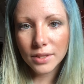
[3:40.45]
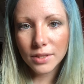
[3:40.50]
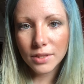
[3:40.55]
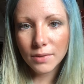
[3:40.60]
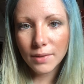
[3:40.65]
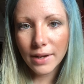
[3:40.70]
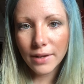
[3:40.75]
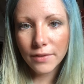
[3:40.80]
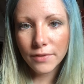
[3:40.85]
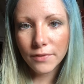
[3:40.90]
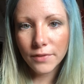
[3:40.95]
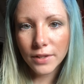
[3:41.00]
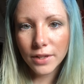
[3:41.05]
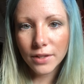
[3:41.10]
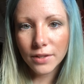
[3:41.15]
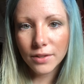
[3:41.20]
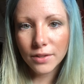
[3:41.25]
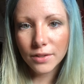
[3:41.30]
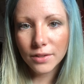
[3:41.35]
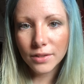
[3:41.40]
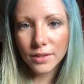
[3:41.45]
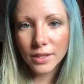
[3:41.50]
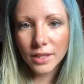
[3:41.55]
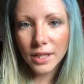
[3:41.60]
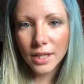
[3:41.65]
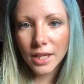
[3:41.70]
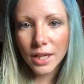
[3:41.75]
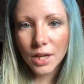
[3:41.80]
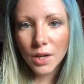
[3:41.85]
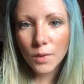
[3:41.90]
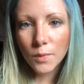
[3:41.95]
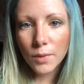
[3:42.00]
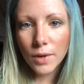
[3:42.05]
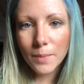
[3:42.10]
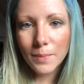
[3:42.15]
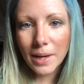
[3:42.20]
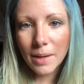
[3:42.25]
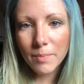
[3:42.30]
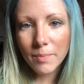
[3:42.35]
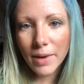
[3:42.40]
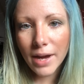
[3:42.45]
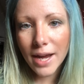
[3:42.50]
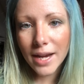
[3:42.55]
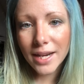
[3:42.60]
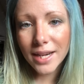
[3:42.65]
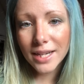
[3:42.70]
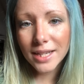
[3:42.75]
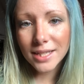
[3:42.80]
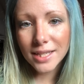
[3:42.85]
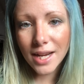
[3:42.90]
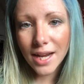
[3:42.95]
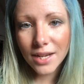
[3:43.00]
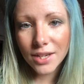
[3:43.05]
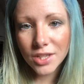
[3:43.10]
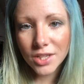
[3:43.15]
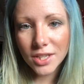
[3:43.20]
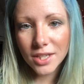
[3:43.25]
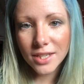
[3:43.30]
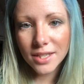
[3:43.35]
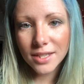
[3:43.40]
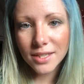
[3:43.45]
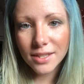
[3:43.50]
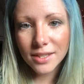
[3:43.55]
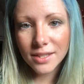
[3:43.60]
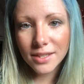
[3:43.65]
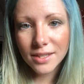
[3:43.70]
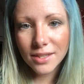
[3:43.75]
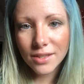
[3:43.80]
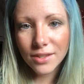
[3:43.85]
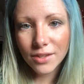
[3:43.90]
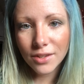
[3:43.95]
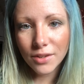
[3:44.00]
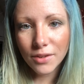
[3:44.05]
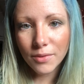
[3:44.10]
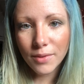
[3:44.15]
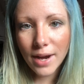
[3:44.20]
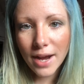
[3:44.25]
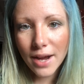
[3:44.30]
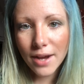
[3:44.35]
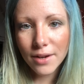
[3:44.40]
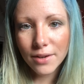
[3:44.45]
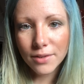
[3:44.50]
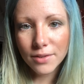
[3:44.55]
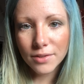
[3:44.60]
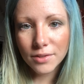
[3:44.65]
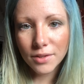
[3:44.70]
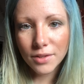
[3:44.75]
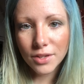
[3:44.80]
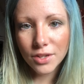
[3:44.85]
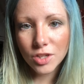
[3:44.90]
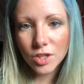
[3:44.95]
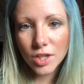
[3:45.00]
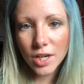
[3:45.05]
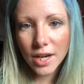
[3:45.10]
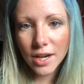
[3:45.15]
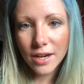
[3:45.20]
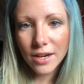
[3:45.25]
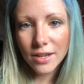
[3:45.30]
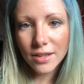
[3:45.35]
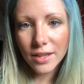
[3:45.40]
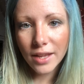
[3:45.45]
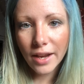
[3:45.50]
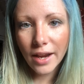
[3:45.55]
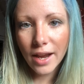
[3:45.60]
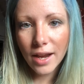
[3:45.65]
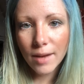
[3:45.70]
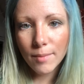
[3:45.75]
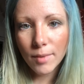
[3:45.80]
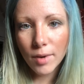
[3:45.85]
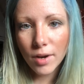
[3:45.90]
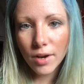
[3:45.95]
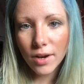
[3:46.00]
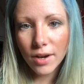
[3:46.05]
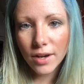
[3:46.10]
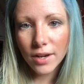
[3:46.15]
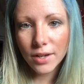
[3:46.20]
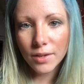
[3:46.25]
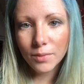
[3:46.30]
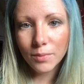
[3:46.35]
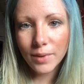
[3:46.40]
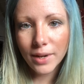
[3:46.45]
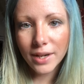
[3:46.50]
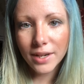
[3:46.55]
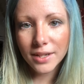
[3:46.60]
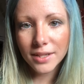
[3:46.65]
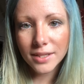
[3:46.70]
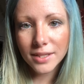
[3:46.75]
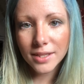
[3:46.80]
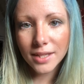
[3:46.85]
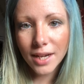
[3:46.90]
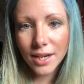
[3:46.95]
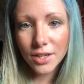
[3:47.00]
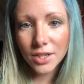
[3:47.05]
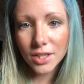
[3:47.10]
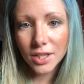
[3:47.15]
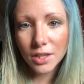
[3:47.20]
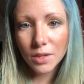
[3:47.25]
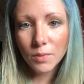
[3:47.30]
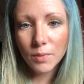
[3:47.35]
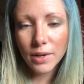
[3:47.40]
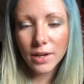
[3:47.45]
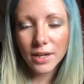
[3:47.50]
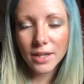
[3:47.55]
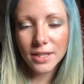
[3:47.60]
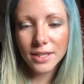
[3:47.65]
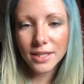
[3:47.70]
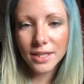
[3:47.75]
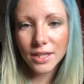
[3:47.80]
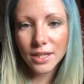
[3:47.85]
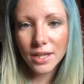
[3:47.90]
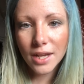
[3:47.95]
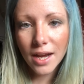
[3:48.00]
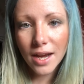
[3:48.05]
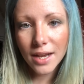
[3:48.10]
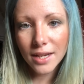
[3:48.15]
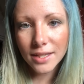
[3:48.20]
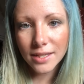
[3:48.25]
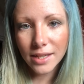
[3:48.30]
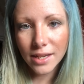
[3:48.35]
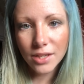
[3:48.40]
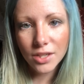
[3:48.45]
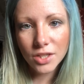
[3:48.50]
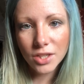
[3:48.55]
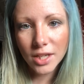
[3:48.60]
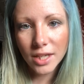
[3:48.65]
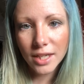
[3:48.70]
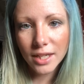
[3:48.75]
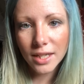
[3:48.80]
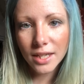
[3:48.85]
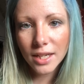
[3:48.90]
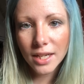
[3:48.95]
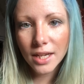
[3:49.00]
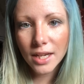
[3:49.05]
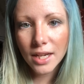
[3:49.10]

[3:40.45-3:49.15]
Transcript: do I feel where my body touches the ground or the chair that I'm on, where it's touching, where is it not touching?